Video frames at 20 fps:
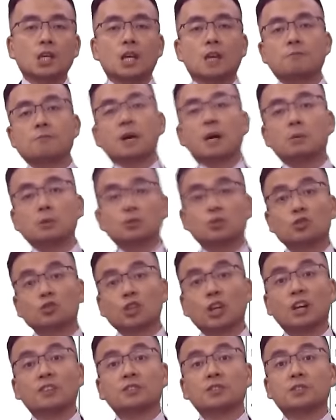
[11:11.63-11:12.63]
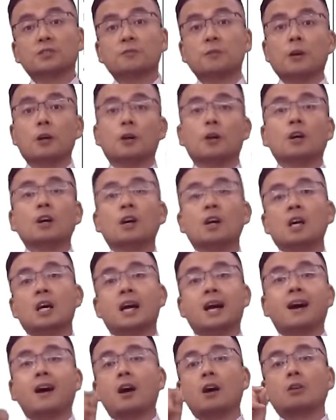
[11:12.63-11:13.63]
if I were to transfer
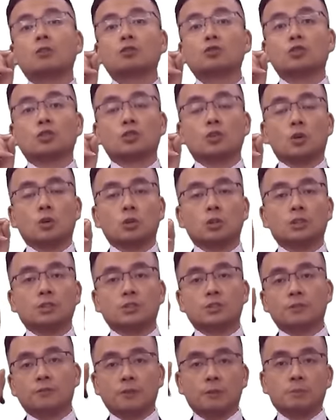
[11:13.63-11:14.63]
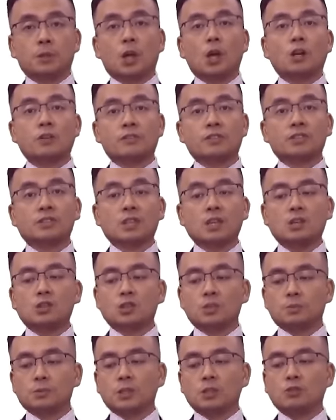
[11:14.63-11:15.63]
$100 from the overseas
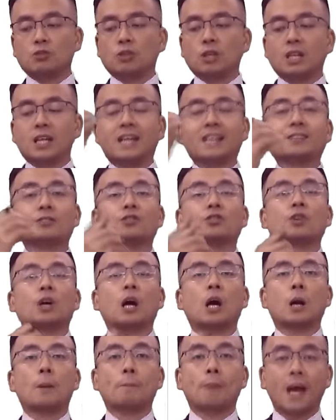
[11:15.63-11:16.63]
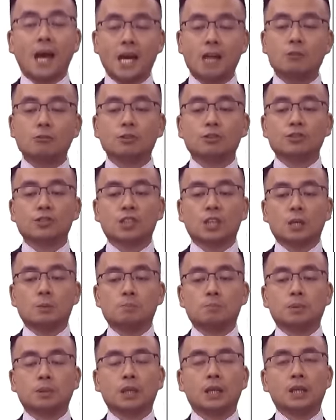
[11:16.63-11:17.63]
subsidiary into our parent
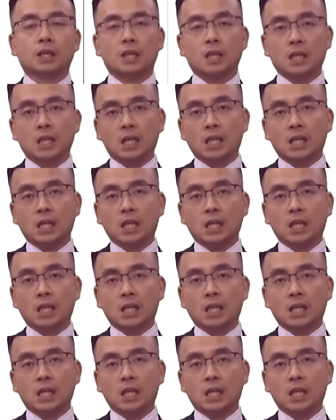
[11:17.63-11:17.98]
company,